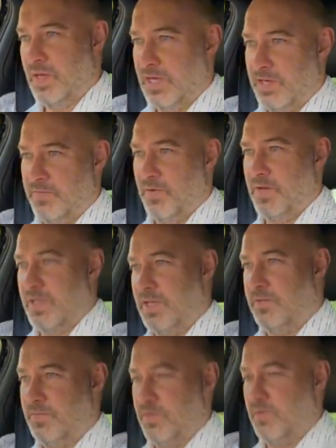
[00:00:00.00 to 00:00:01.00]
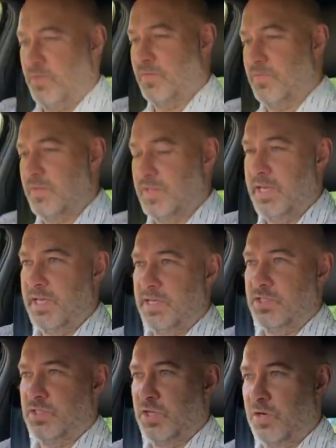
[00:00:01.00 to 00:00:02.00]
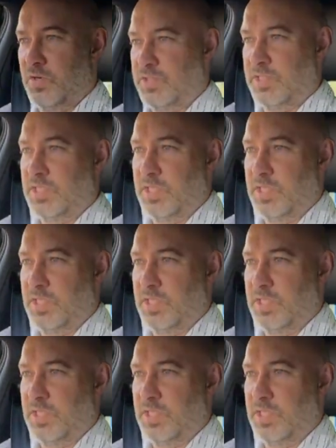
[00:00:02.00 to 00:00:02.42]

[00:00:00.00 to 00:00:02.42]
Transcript: And if I lift off, it is charging.